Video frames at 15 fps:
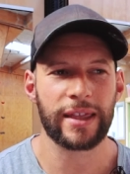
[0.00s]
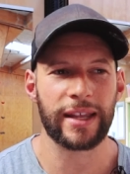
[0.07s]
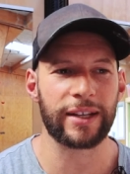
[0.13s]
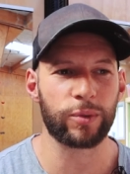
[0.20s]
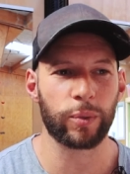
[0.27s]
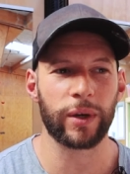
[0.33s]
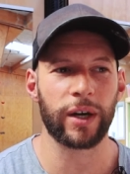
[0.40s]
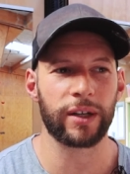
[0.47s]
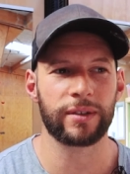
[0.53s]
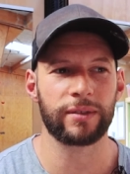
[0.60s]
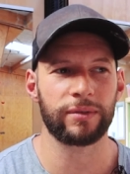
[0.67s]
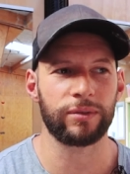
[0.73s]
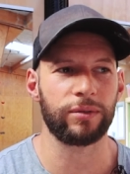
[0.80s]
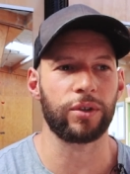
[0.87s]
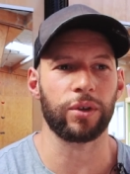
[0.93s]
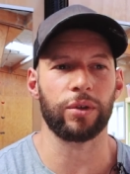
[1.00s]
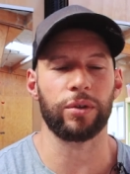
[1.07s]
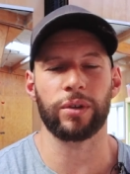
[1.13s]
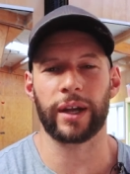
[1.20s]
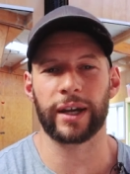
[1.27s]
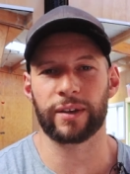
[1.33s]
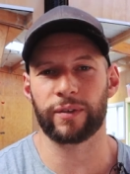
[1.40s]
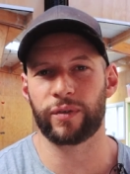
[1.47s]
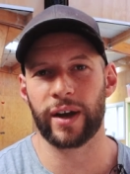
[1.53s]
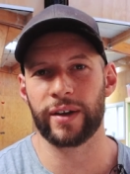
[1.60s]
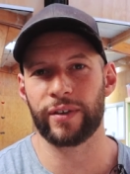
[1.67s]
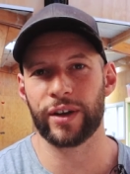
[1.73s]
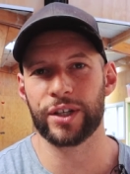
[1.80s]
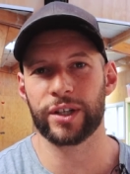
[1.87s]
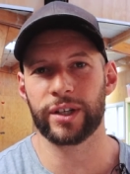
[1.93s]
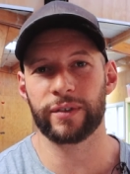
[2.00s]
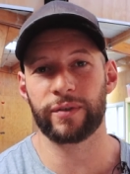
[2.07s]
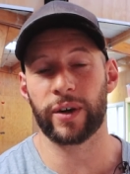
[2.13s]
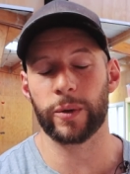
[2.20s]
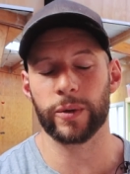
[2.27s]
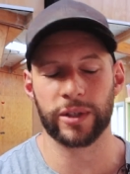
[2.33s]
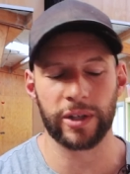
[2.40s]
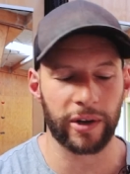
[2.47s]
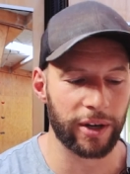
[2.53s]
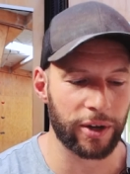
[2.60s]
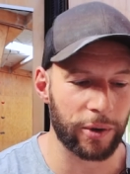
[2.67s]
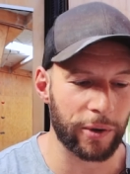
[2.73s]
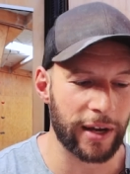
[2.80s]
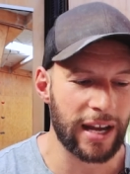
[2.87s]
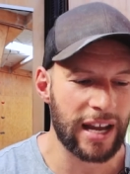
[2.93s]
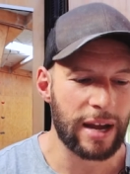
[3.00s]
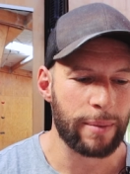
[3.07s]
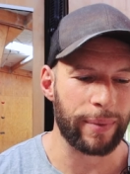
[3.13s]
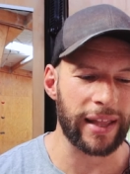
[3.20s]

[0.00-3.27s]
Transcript: That's when I do like a 500 if I was going to do it.